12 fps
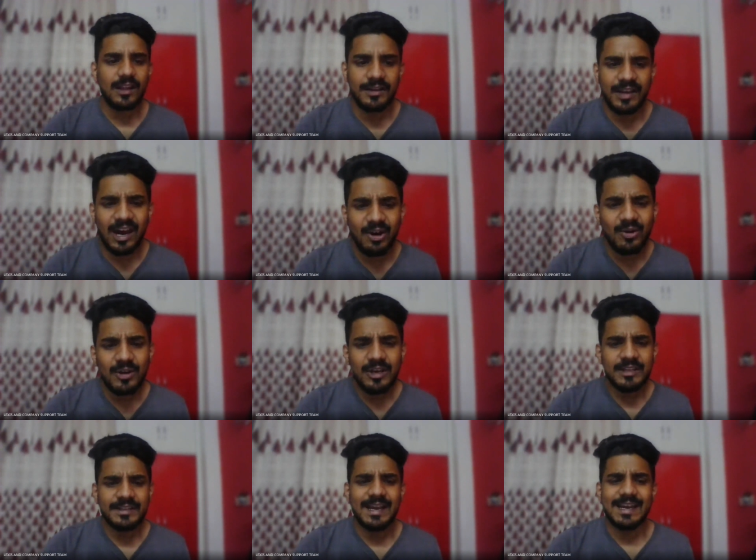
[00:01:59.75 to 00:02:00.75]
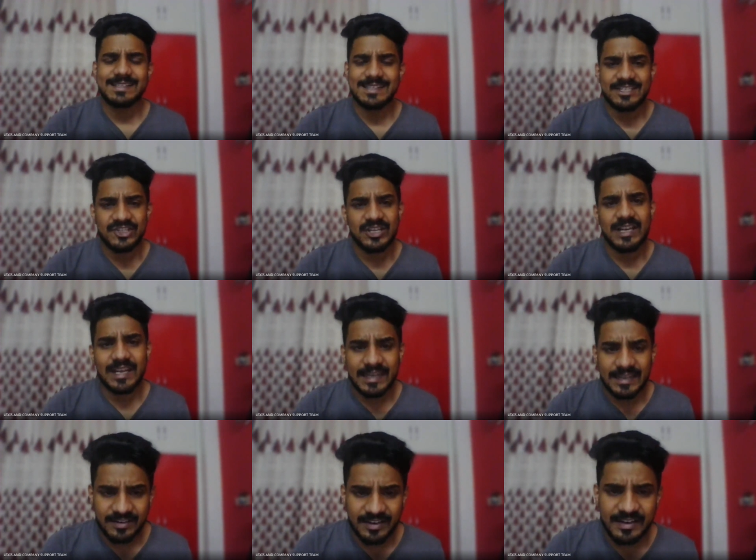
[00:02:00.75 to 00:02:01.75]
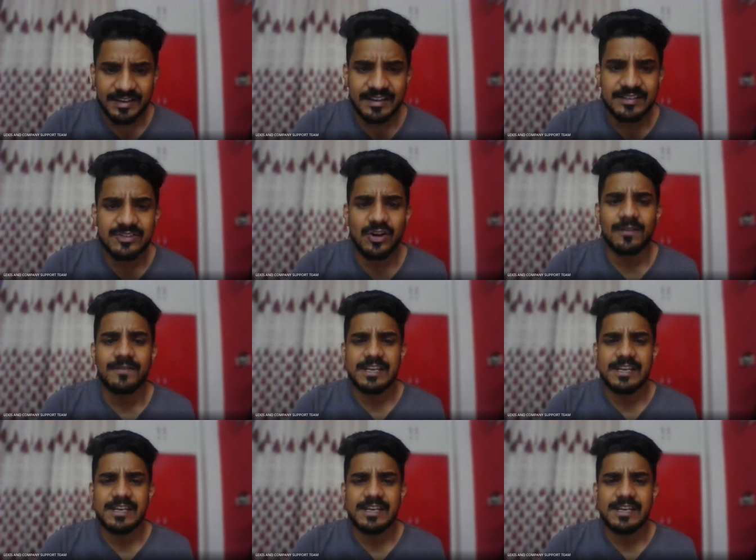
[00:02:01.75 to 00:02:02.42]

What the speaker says: Now the essential ingredients of